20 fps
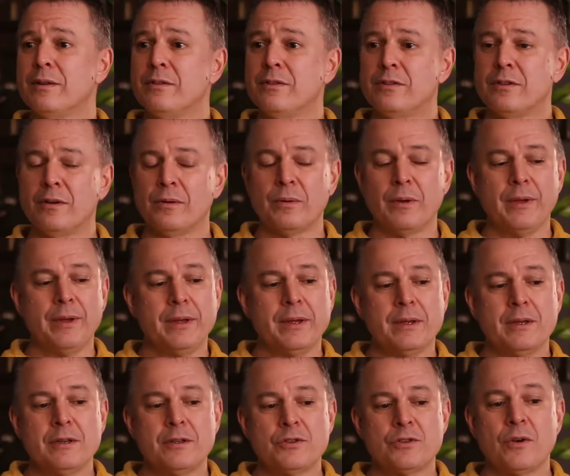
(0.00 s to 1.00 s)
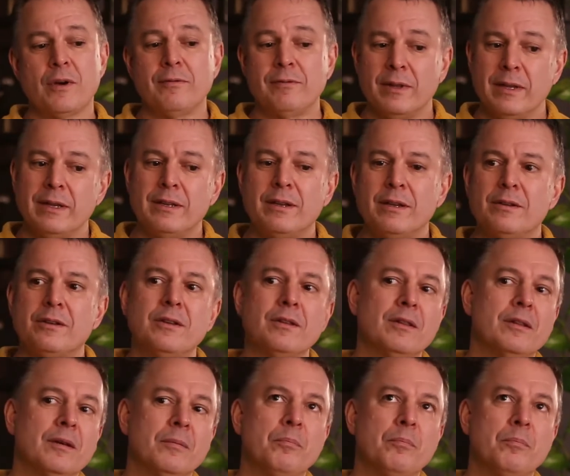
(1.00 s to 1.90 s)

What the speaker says: And so I've linked it to